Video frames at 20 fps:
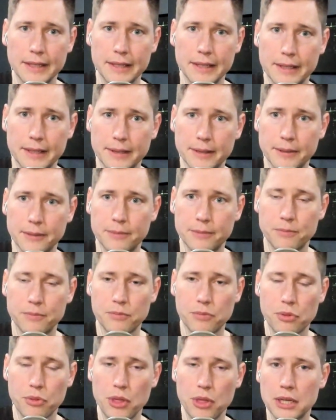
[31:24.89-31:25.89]
uh,
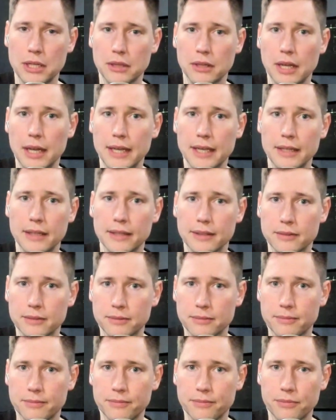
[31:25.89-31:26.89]
thin and light
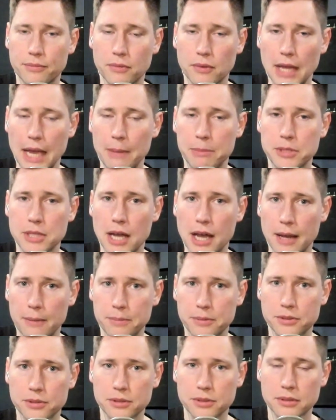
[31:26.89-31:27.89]

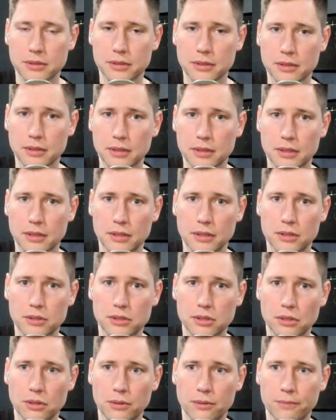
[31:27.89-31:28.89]
laptops.
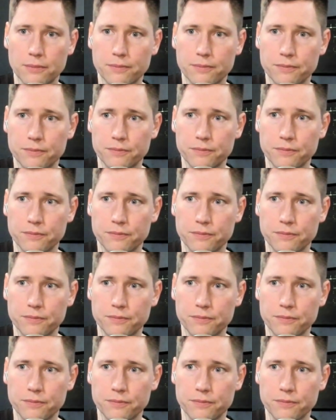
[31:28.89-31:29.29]
So